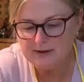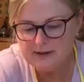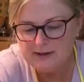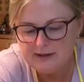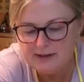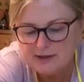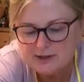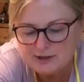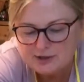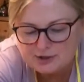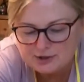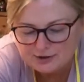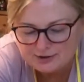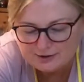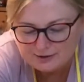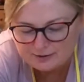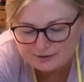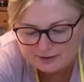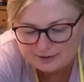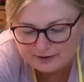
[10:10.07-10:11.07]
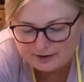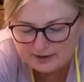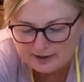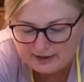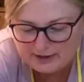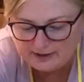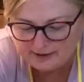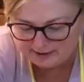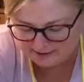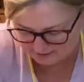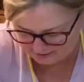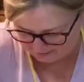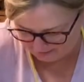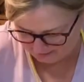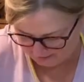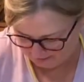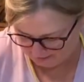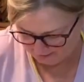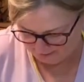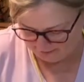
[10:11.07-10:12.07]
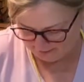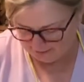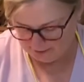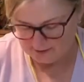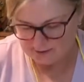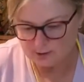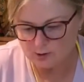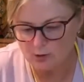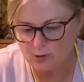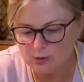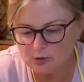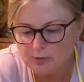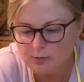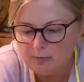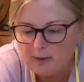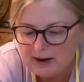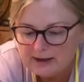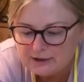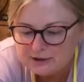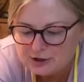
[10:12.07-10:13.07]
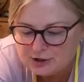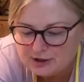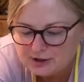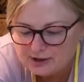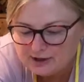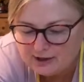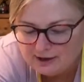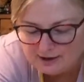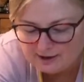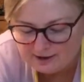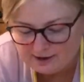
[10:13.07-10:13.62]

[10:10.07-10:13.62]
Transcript: dish in Ukraine. It's called palchiki,